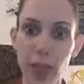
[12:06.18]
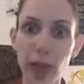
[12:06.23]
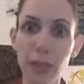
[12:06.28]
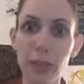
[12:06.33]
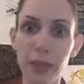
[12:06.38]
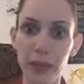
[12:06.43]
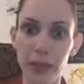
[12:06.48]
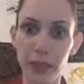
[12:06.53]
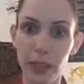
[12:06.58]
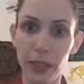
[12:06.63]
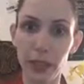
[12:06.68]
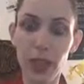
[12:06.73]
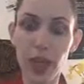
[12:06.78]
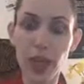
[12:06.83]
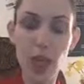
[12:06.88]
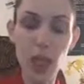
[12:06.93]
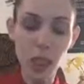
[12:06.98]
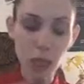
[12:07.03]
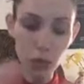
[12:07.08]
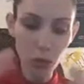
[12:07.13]
happening.
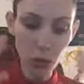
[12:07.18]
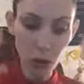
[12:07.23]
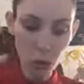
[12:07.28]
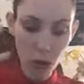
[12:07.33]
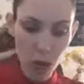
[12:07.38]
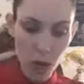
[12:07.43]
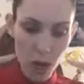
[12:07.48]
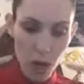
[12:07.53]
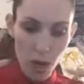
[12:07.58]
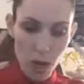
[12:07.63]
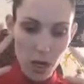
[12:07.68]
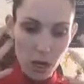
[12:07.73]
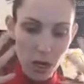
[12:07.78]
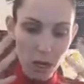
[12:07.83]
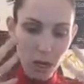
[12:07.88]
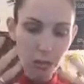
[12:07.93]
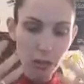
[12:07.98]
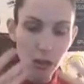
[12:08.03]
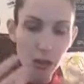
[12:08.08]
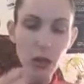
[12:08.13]
So
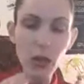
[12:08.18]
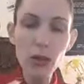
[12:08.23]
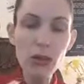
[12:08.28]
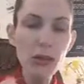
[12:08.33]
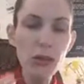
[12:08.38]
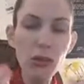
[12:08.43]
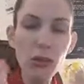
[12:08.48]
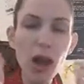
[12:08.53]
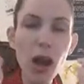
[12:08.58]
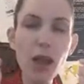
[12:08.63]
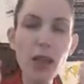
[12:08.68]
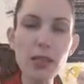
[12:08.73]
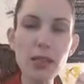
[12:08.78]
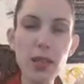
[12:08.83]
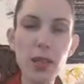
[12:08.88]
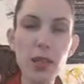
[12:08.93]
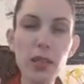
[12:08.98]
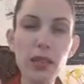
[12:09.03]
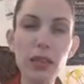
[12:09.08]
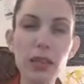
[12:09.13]
close your eyes
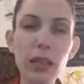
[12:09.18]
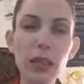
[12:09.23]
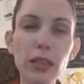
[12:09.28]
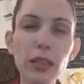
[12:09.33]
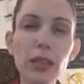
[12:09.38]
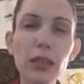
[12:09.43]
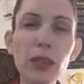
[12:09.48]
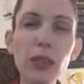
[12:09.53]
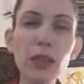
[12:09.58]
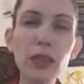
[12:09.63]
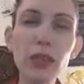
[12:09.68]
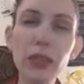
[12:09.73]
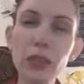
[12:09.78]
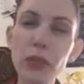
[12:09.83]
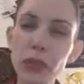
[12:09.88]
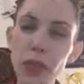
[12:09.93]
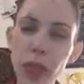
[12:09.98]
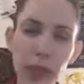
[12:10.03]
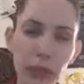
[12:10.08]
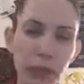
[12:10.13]
and look
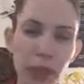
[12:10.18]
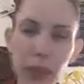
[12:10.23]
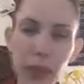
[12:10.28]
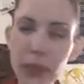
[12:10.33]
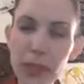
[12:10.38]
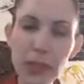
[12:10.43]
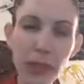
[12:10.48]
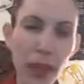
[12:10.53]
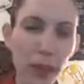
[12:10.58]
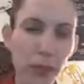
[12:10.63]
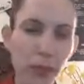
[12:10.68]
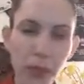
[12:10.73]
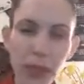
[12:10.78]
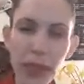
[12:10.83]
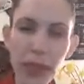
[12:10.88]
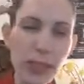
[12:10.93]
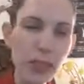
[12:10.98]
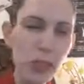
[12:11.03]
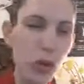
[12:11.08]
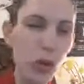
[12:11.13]
for that. Maybe some
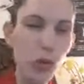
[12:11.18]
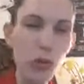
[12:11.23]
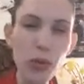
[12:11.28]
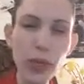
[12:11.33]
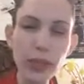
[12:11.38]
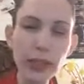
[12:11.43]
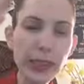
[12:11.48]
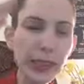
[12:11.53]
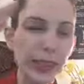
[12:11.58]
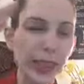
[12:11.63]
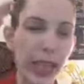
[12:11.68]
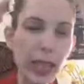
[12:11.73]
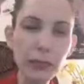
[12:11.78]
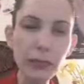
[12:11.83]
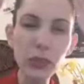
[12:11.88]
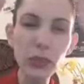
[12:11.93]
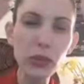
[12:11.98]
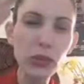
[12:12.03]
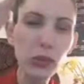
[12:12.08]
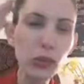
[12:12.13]
things already
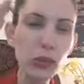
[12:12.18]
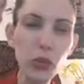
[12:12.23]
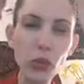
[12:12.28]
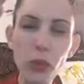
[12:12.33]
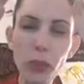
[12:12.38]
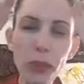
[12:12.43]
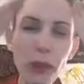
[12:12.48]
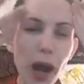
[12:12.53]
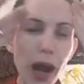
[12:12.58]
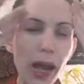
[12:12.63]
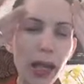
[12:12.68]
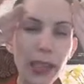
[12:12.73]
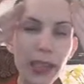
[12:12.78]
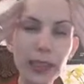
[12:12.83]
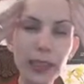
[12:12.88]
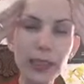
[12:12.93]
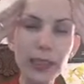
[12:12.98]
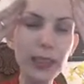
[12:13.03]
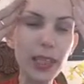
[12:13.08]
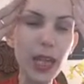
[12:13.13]
came into your
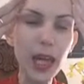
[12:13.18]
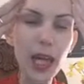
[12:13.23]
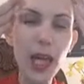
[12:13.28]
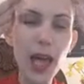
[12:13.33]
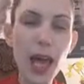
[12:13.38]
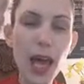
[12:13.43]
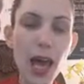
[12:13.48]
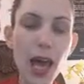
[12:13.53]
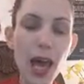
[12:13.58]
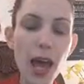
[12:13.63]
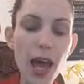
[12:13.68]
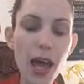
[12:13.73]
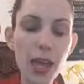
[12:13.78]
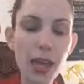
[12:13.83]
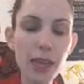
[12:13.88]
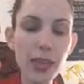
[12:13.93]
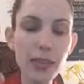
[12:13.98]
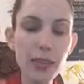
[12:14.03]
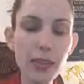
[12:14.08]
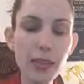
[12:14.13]
mind,
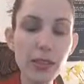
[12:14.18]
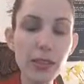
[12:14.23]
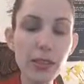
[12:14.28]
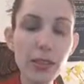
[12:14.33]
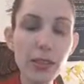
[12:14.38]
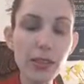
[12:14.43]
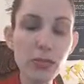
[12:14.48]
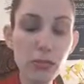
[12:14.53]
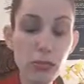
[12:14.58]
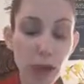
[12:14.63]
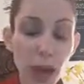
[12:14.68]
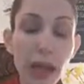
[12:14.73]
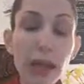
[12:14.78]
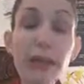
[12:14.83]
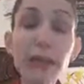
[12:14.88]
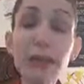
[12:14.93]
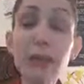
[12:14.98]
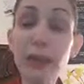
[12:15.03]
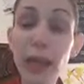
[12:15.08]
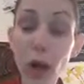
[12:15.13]
and write
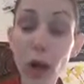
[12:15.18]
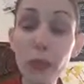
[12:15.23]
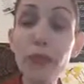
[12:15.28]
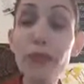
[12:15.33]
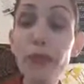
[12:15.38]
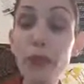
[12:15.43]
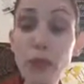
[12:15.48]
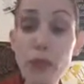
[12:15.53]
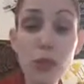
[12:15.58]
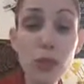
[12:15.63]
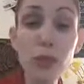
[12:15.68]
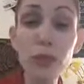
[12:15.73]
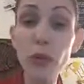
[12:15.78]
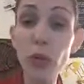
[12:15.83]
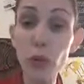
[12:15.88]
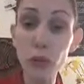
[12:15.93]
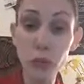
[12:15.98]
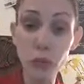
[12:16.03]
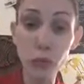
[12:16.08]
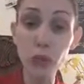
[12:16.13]
them down first of
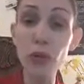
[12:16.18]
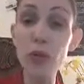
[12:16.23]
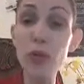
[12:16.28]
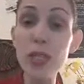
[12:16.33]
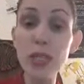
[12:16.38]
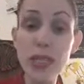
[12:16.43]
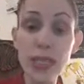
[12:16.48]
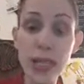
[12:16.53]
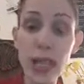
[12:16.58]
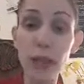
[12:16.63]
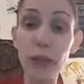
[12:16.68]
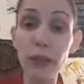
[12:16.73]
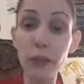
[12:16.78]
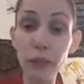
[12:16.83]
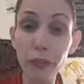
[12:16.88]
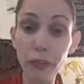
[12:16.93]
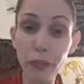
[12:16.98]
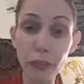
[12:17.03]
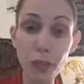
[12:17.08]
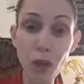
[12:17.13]
all for yourself.
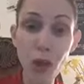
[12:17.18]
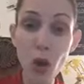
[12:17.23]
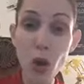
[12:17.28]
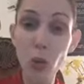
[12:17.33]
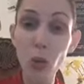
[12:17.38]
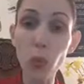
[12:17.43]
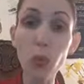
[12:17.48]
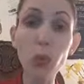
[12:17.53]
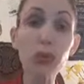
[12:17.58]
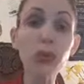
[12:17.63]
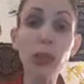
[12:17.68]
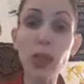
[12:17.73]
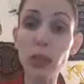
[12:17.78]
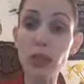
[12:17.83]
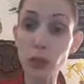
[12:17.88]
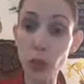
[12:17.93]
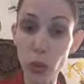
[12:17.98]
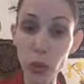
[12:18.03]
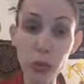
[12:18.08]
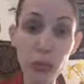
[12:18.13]
What
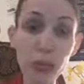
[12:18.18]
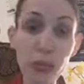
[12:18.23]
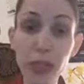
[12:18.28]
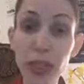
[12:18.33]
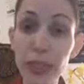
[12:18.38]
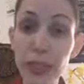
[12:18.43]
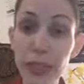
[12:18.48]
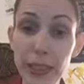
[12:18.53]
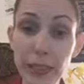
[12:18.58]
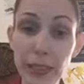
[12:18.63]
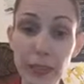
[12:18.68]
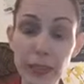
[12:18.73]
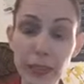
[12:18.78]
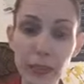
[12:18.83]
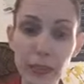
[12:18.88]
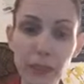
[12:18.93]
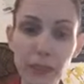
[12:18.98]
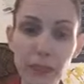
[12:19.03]
are those things?